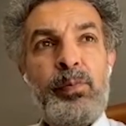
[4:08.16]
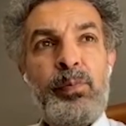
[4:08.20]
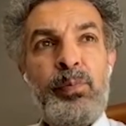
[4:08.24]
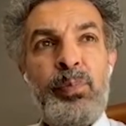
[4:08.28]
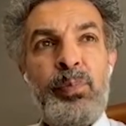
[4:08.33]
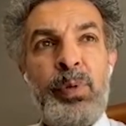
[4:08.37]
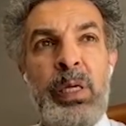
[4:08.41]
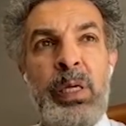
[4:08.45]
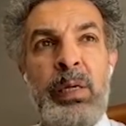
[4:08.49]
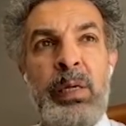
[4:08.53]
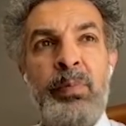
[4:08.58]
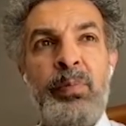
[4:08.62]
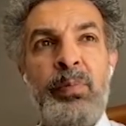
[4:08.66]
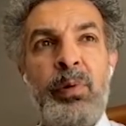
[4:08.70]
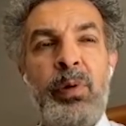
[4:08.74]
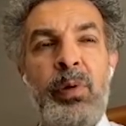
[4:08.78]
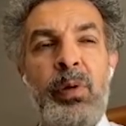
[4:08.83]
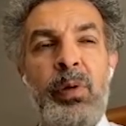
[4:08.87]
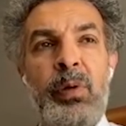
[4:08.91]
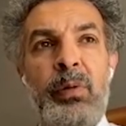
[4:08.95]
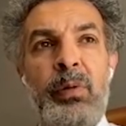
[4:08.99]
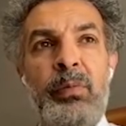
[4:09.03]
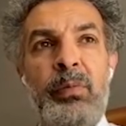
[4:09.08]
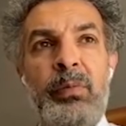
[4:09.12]

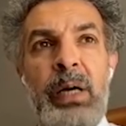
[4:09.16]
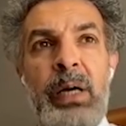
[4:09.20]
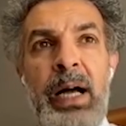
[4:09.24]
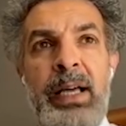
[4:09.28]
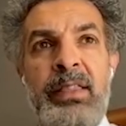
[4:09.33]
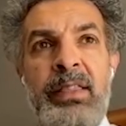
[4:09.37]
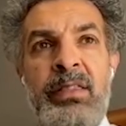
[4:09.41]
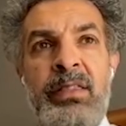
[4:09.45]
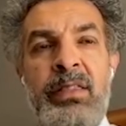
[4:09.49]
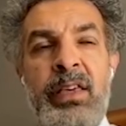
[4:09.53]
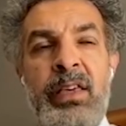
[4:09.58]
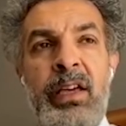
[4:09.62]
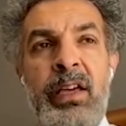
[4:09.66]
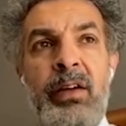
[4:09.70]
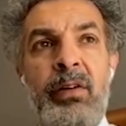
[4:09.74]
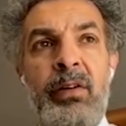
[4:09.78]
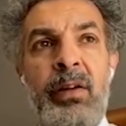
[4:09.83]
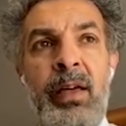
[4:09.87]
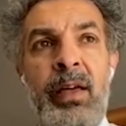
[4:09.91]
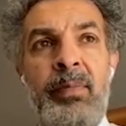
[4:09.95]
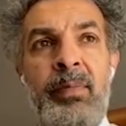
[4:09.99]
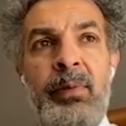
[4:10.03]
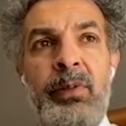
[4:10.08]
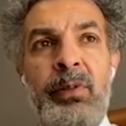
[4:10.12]
People, I think, are
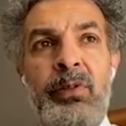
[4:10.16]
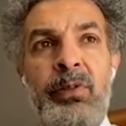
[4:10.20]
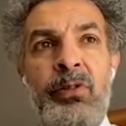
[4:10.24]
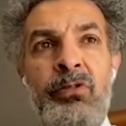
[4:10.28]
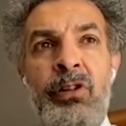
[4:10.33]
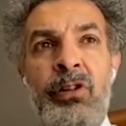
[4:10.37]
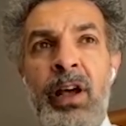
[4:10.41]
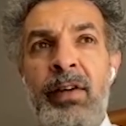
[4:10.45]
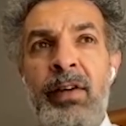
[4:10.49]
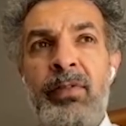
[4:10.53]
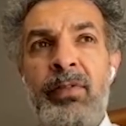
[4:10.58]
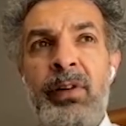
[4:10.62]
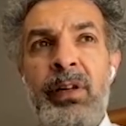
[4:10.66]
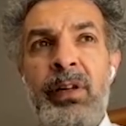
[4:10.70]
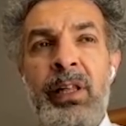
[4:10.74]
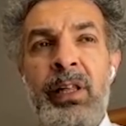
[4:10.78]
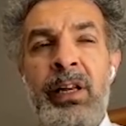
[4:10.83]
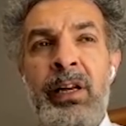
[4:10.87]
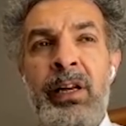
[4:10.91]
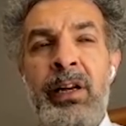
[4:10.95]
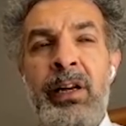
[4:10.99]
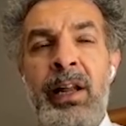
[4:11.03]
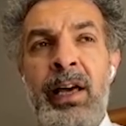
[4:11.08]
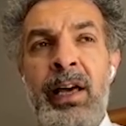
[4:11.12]
able to travel in
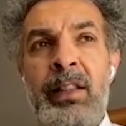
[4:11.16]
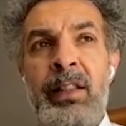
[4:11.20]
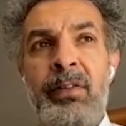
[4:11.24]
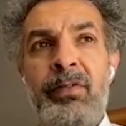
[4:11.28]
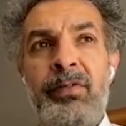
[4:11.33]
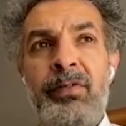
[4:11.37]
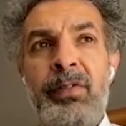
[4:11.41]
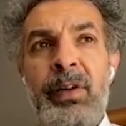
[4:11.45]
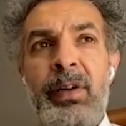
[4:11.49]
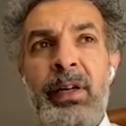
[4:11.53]
and out of